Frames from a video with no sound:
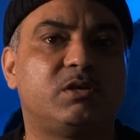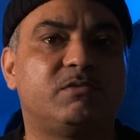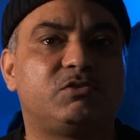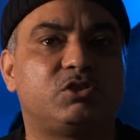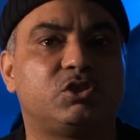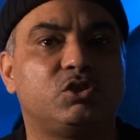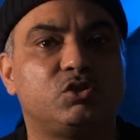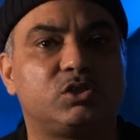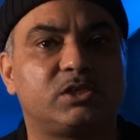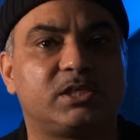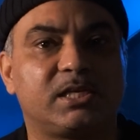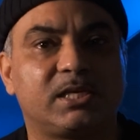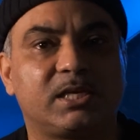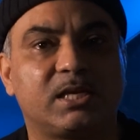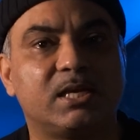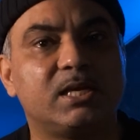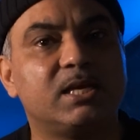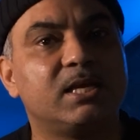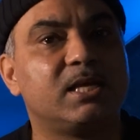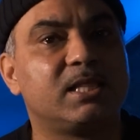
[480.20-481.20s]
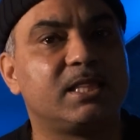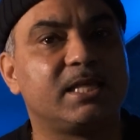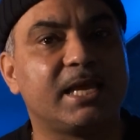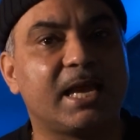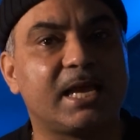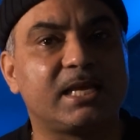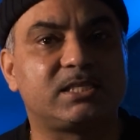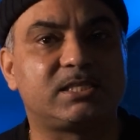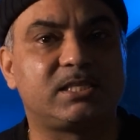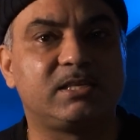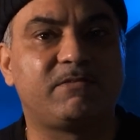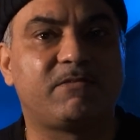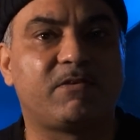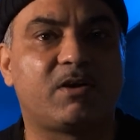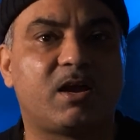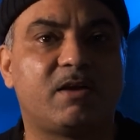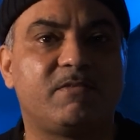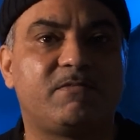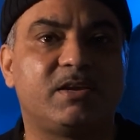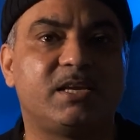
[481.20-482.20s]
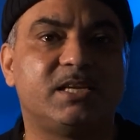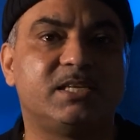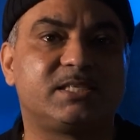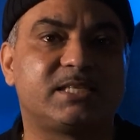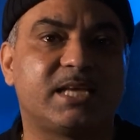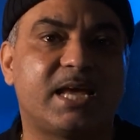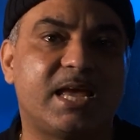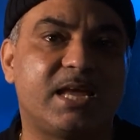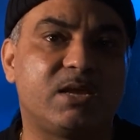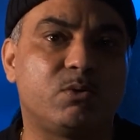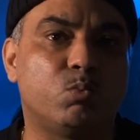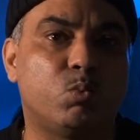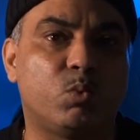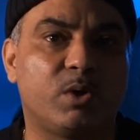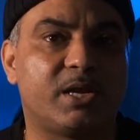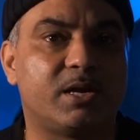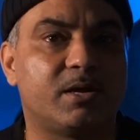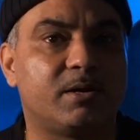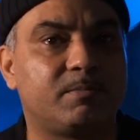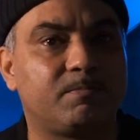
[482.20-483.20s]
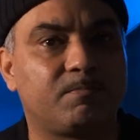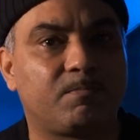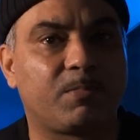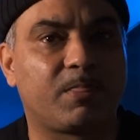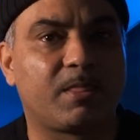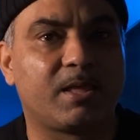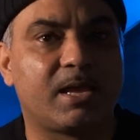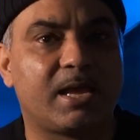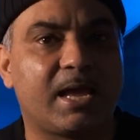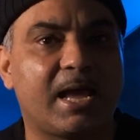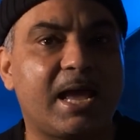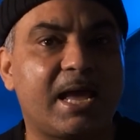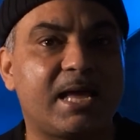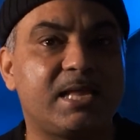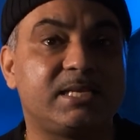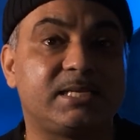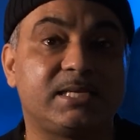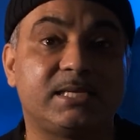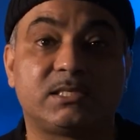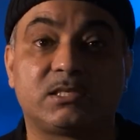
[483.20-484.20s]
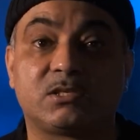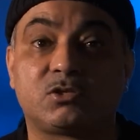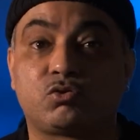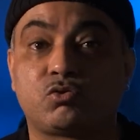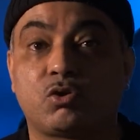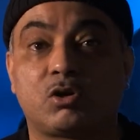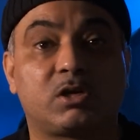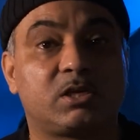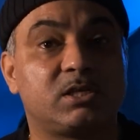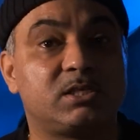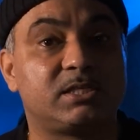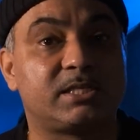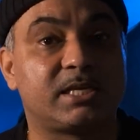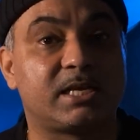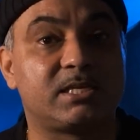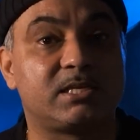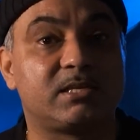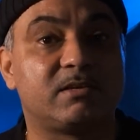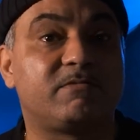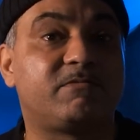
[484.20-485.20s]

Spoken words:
of shooting, the X-T5 is a winner and is a strong contender